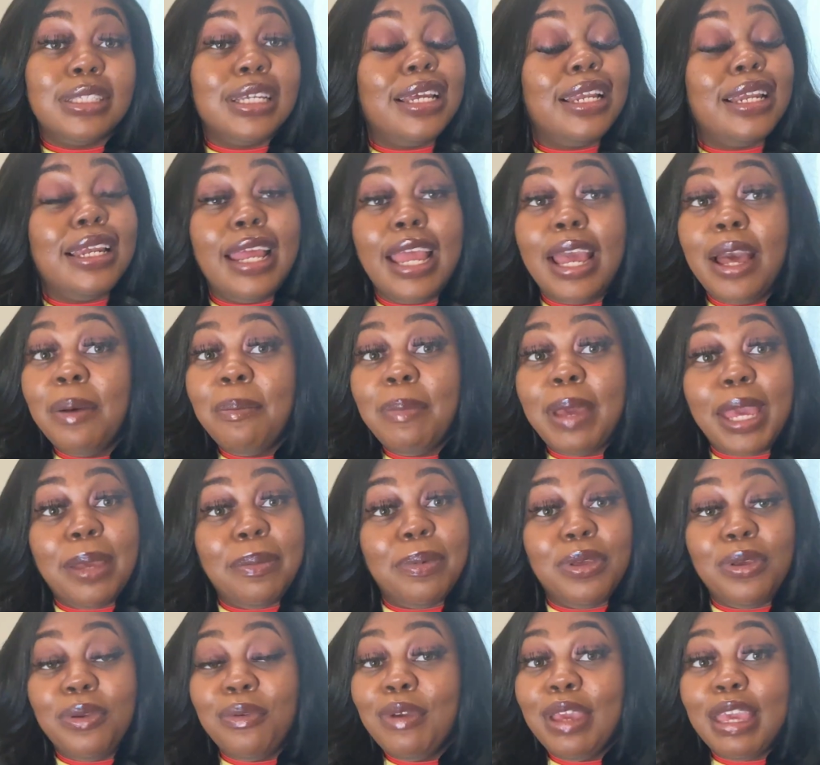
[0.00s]
And now,
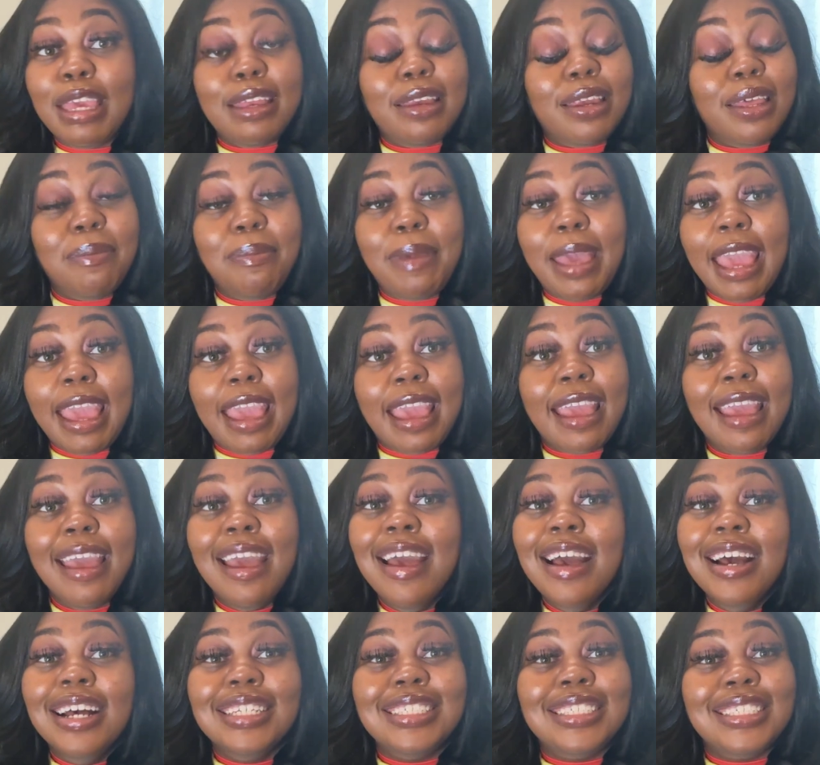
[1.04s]
baby, you getting it
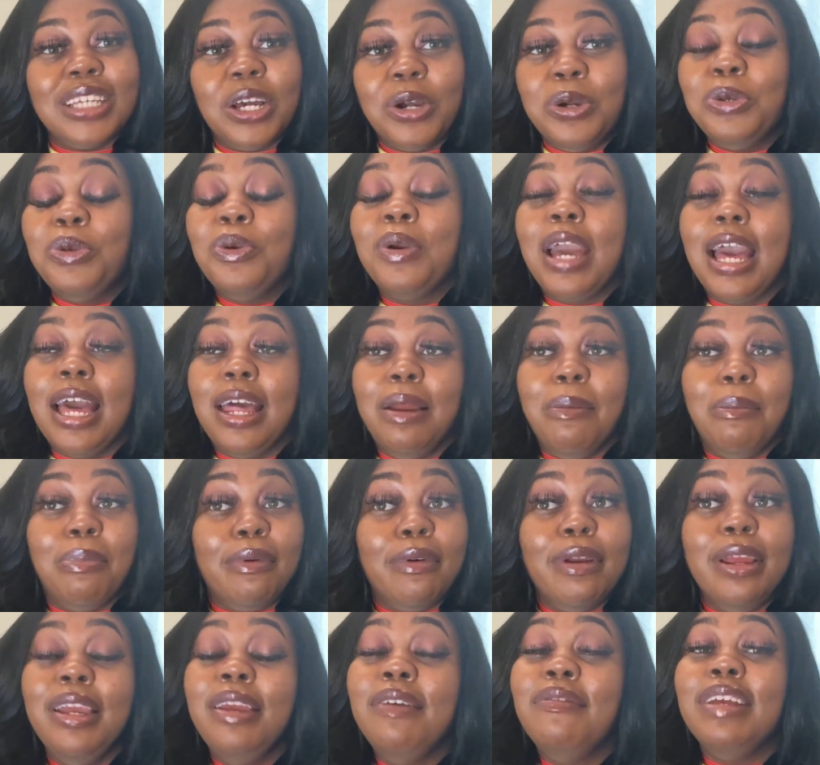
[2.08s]
back. So you got to
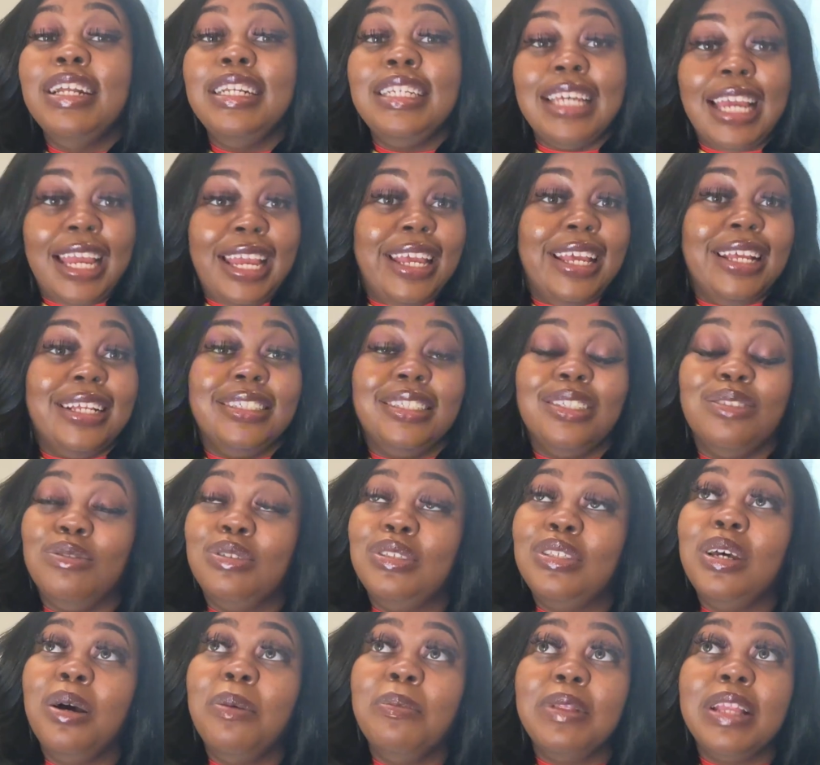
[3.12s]
breathe and take it. So
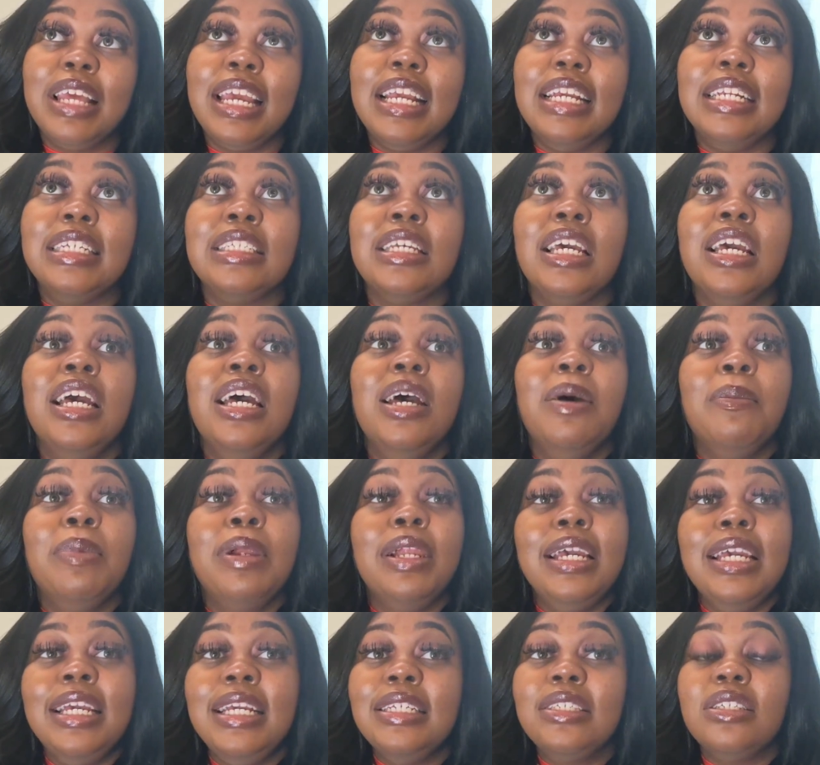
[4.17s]
some things,
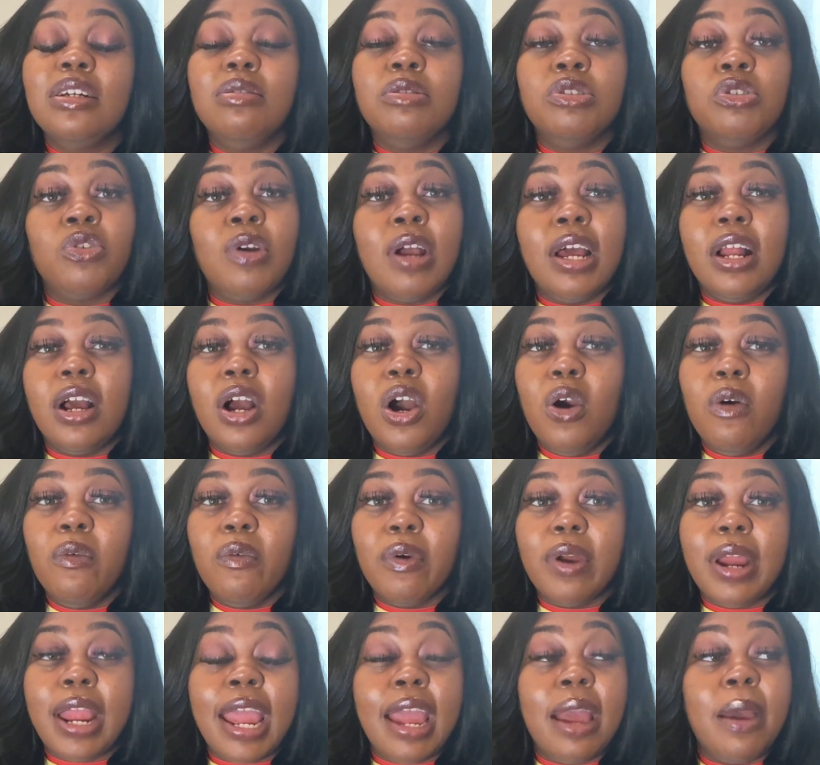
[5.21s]
please don't try to
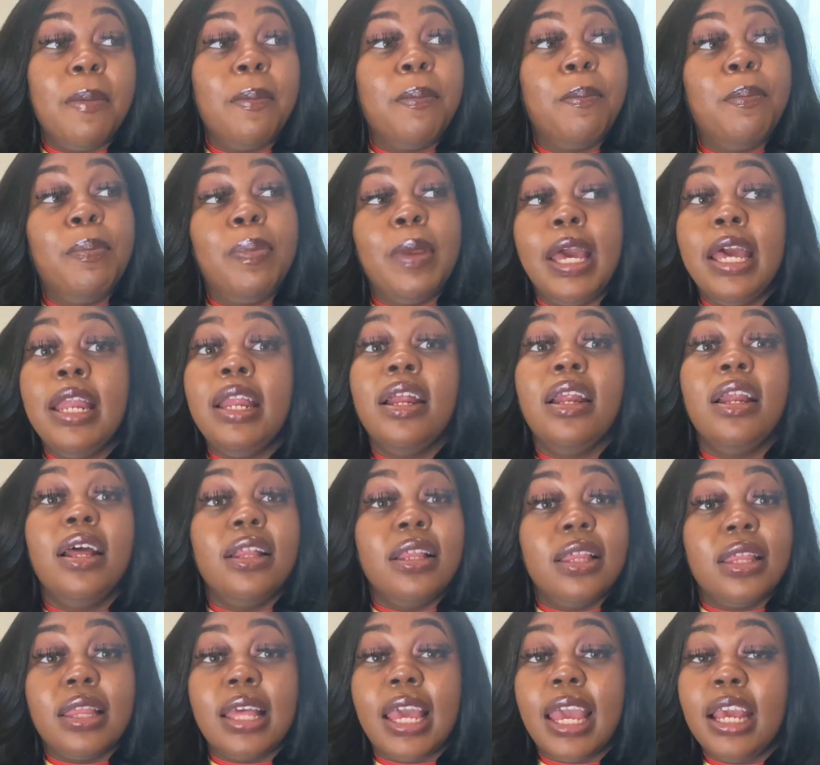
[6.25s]
overreact. And
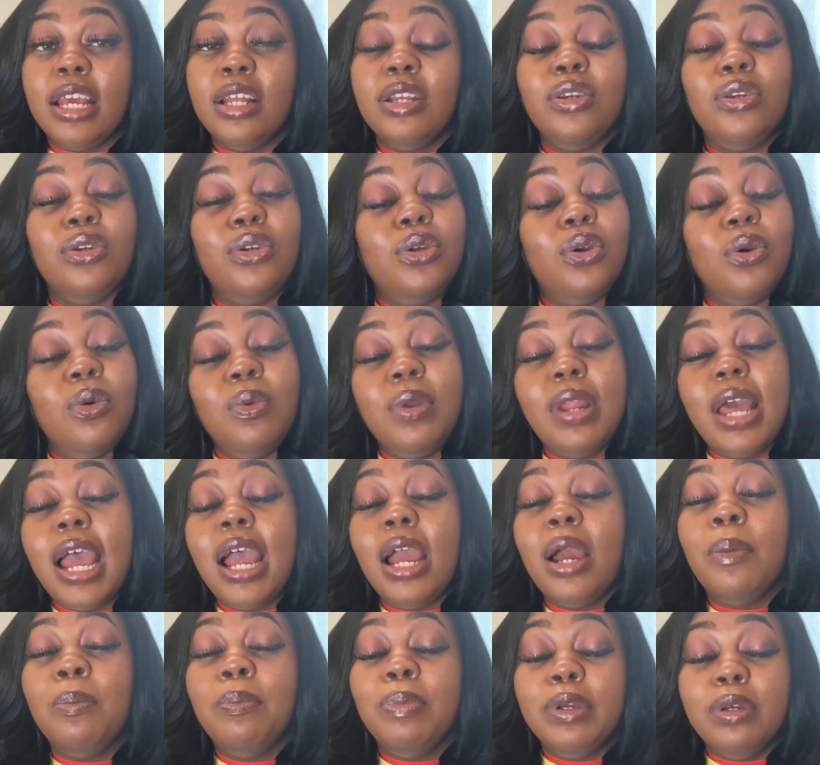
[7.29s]
another thing, do
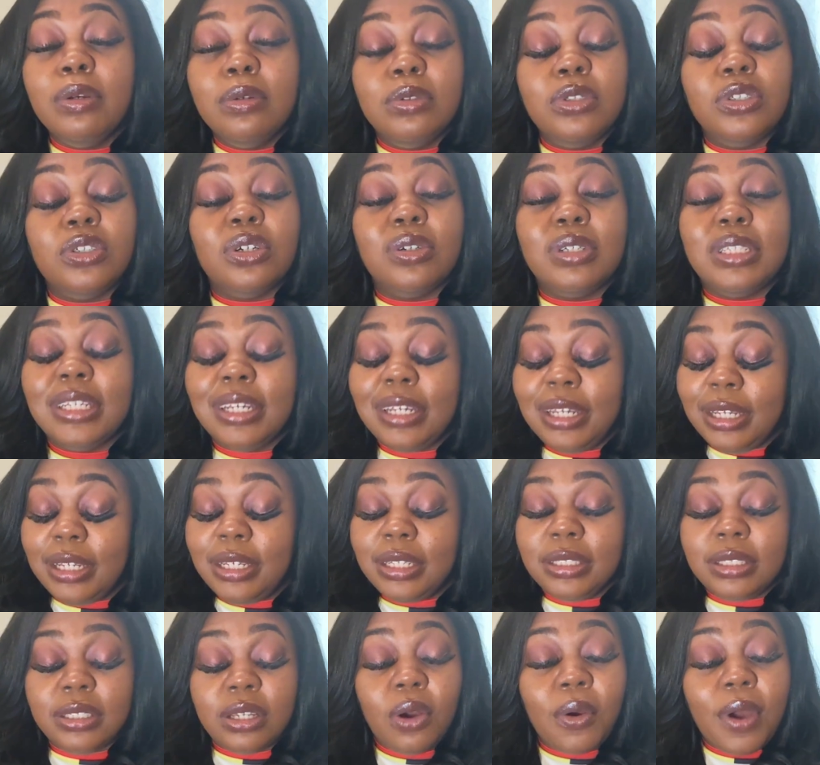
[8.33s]
not abuse your
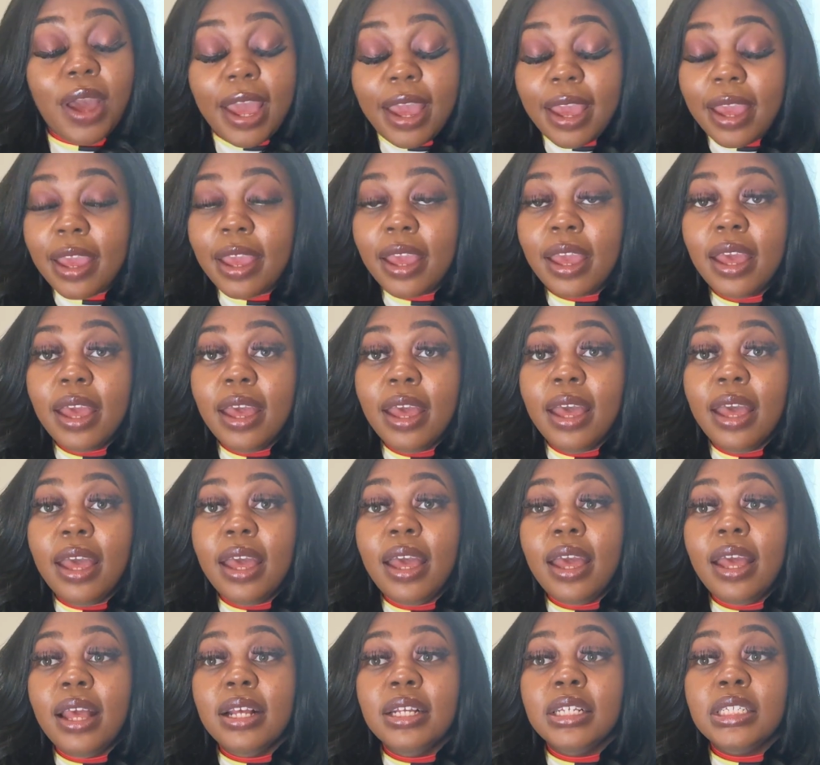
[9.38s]
teens, okay?
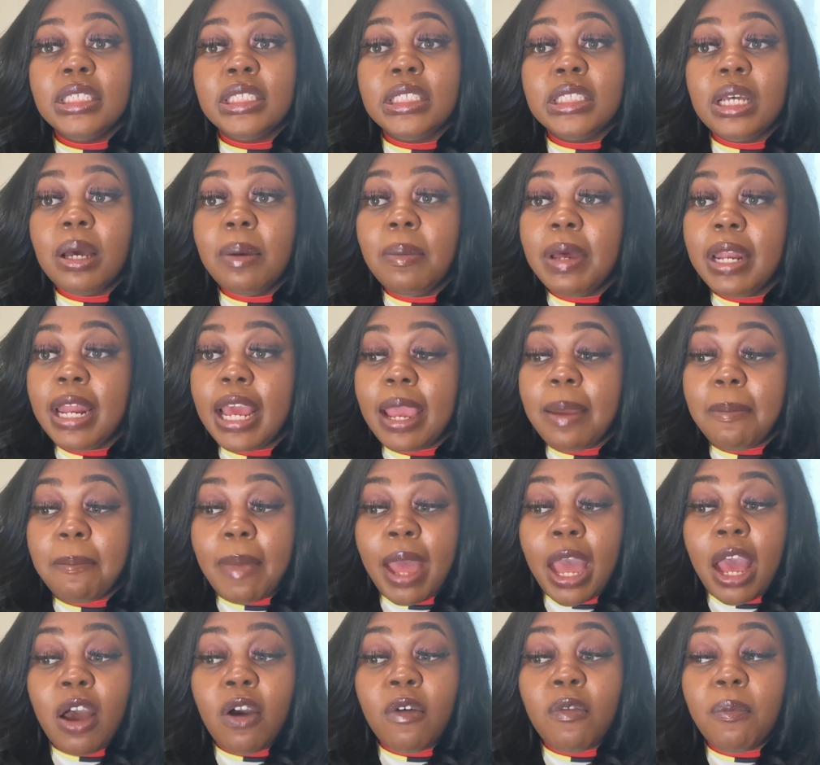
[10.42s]
Some of their
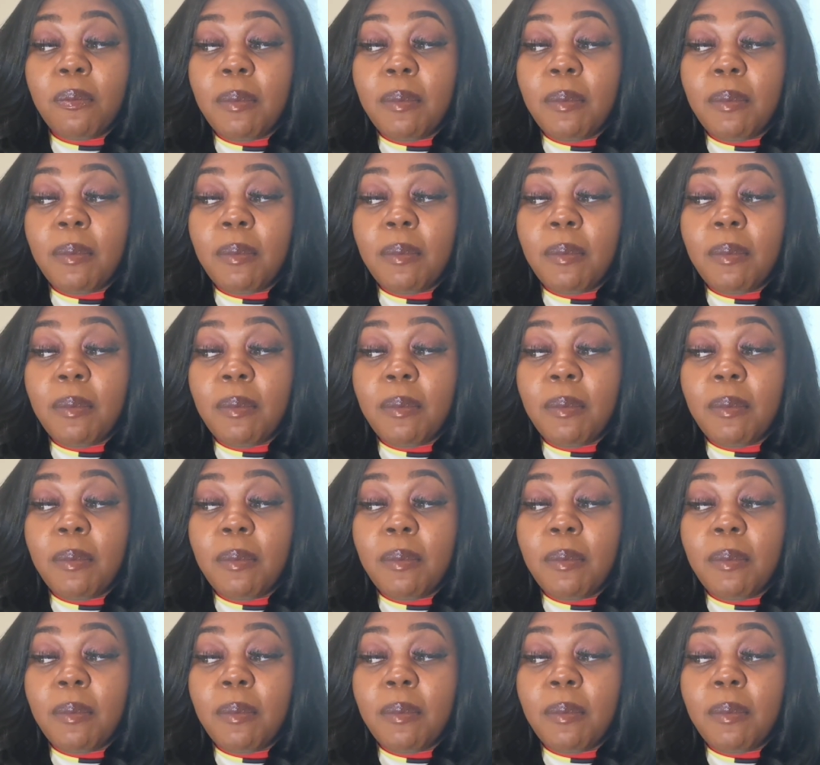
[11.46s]
mouth